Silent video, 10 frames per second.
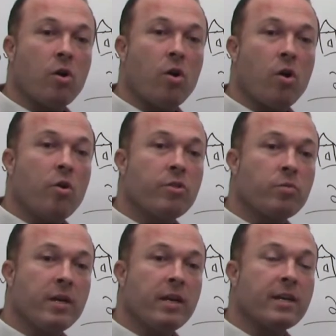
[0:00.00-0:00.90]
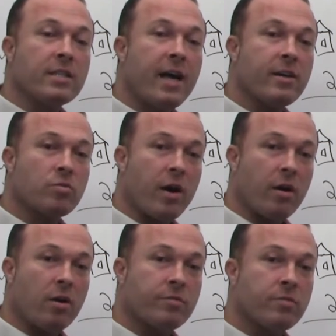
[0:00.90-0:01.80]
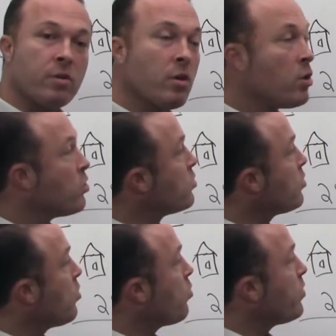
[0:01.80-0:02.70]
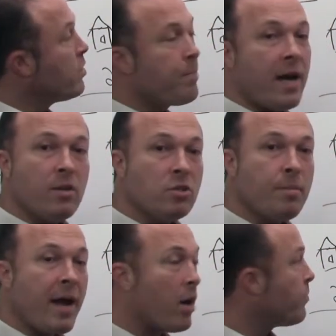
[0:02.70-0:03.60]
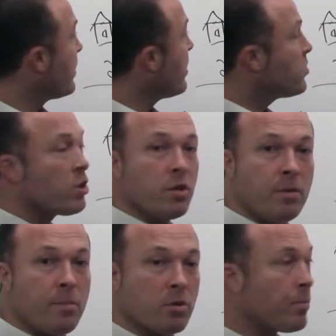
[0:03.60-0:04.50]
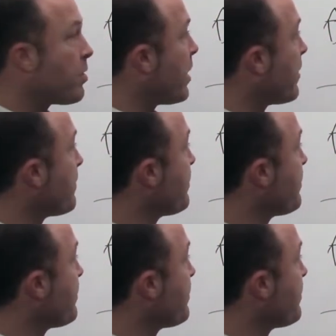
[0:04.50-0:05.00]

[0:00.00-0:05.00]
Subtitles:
are all three a tax write-off. So when you balance them out, here's a good multiplier.